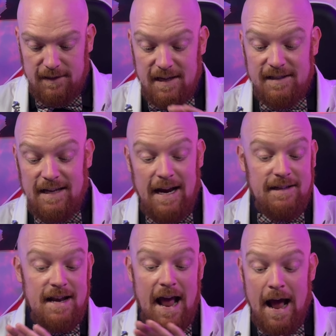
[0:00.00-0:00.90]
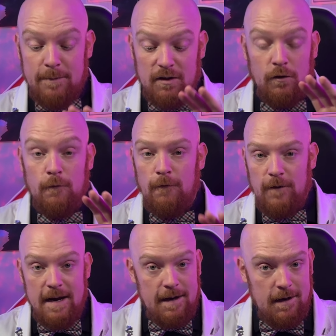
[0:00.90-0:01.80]
This thing is an absolute
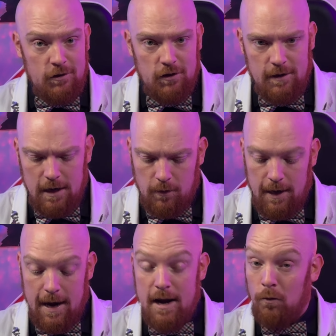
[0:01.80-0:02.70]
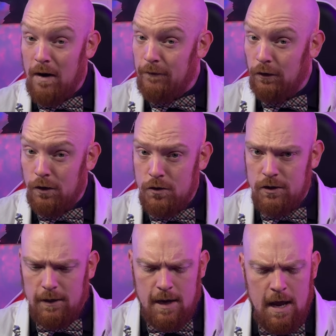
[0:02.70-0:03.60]
feat in engineering and a
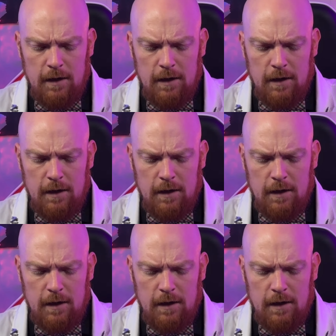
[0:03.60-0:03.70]
revolution